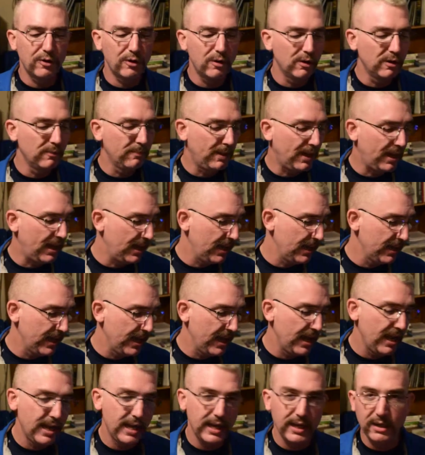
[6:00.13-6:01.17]
going to buy
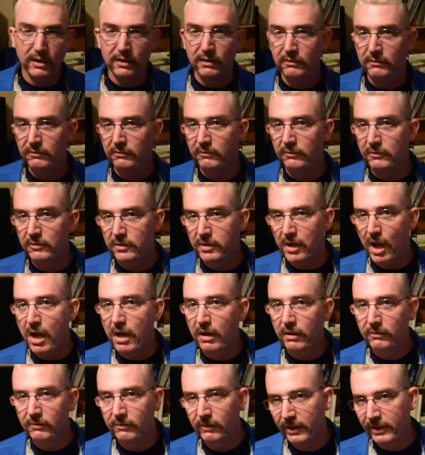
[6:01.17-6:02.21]
a Glock,
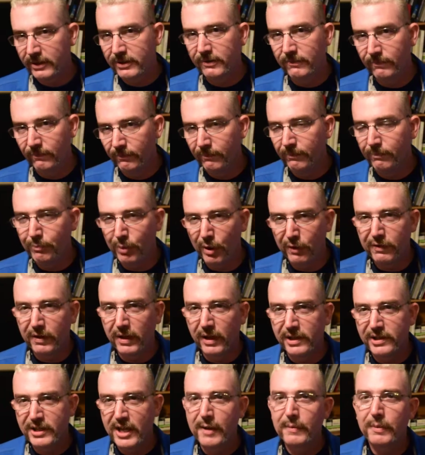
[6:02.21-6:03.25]
perfect
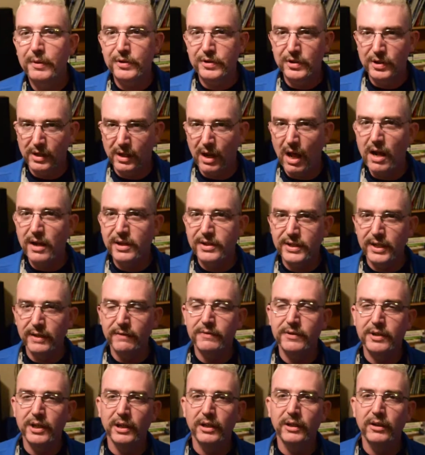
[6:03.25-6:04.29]
example is the Glock
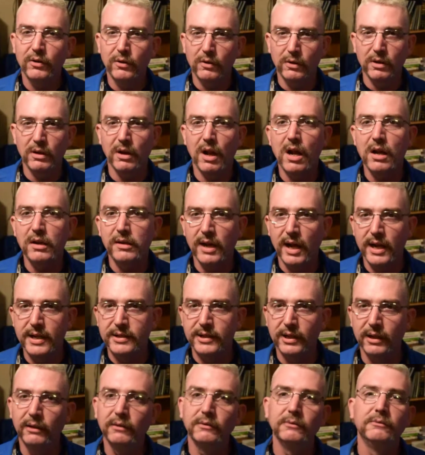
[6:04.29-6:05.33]
17 or Glock 19.